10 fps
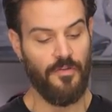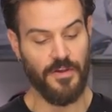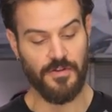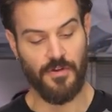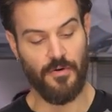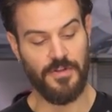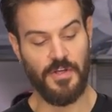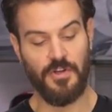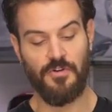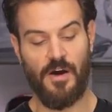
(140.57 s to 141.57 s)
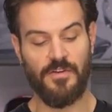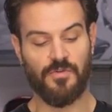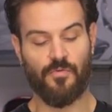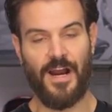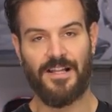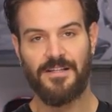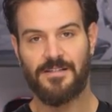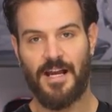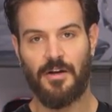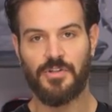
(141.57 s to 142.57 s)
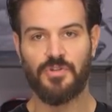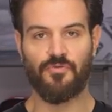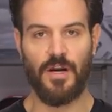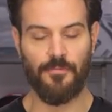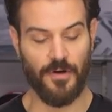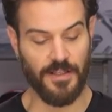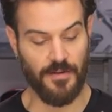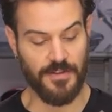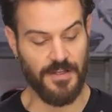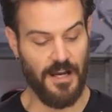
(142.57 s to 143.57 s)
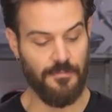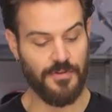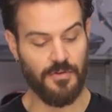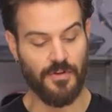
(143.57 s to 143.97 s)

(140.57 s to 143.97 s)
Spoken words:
the things you'll note is that you do have this rally style stripe running down the top. So